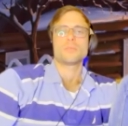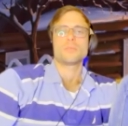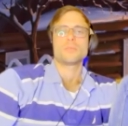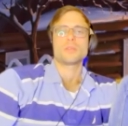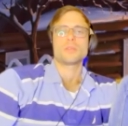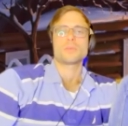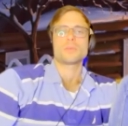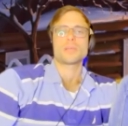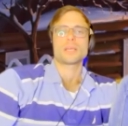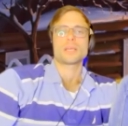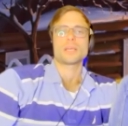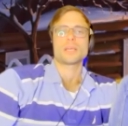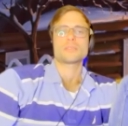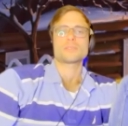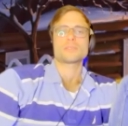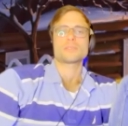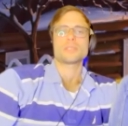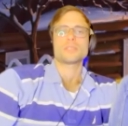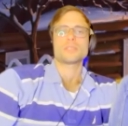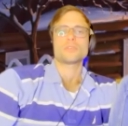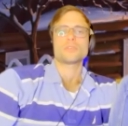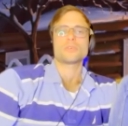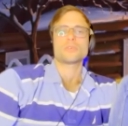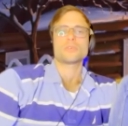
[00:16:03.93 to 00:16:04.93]
But because the
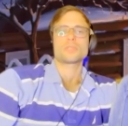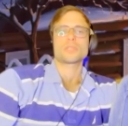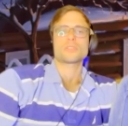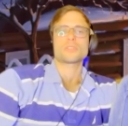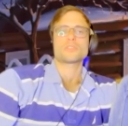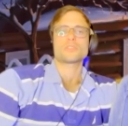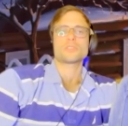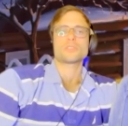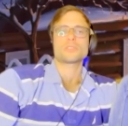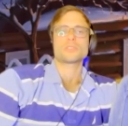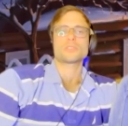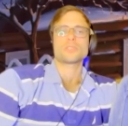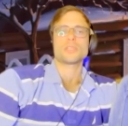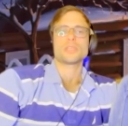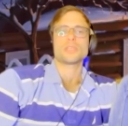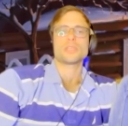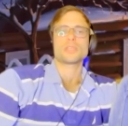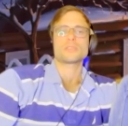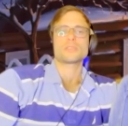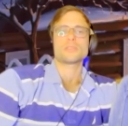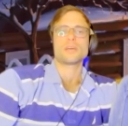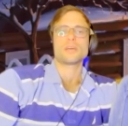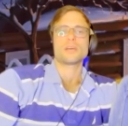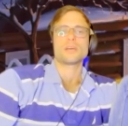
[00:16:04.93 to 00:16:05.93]
new attractions
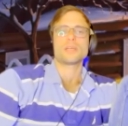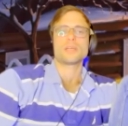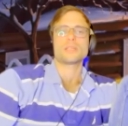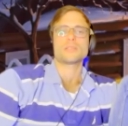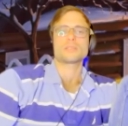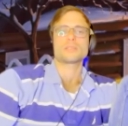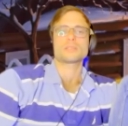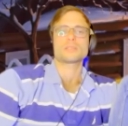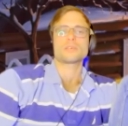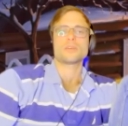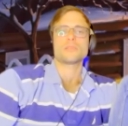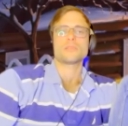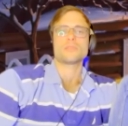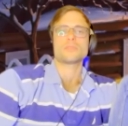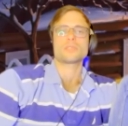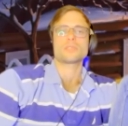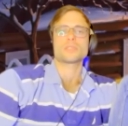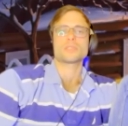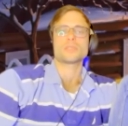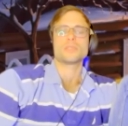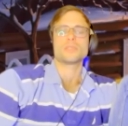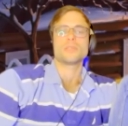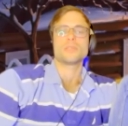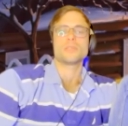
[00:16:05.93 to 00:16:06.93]
Sarah discovered